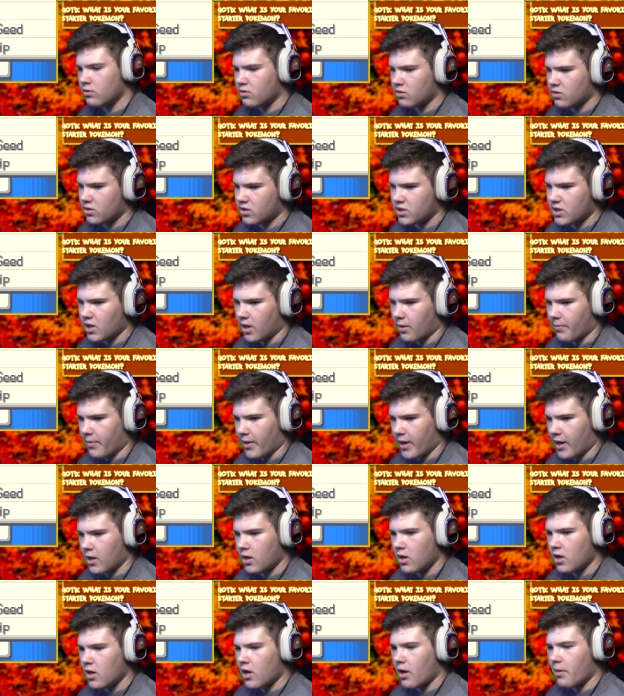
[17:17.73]
It's not
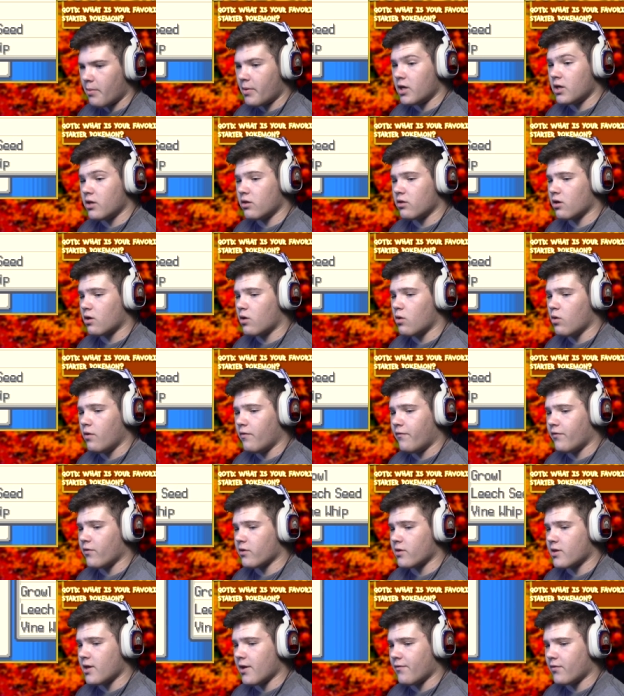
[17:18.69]
bad. I mean, the
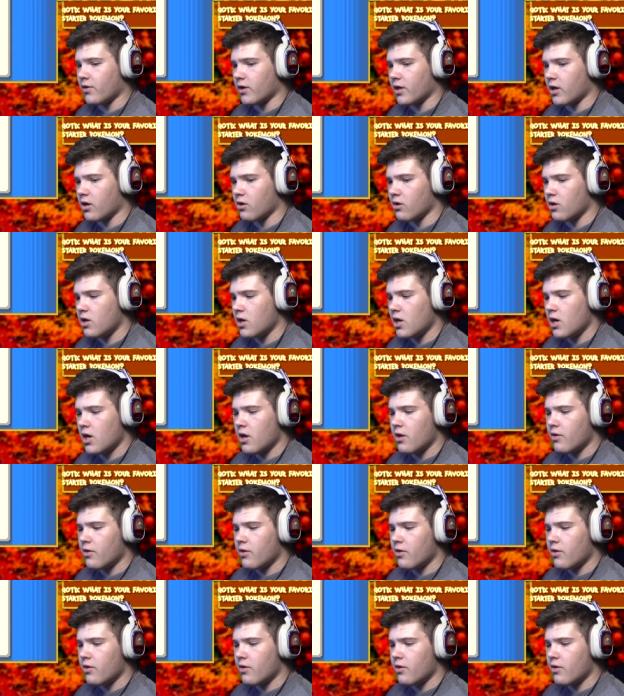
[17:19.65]
Chlorophyll is definitely good.